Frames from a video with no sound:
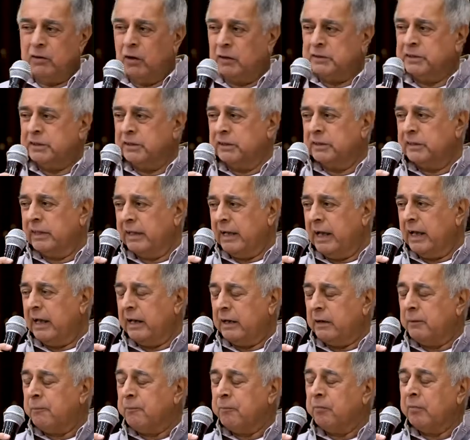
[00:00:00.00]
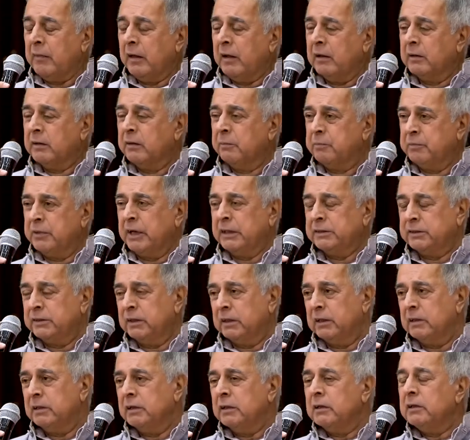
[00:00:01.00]
notches again, the
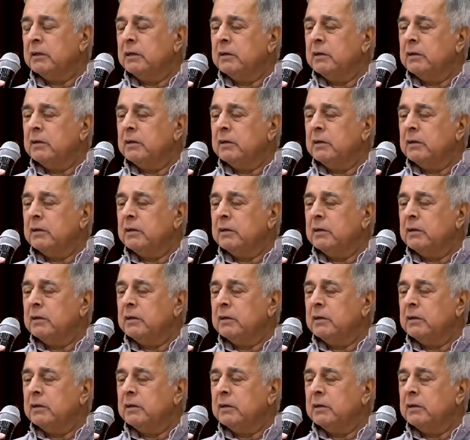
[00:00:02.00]
pressure.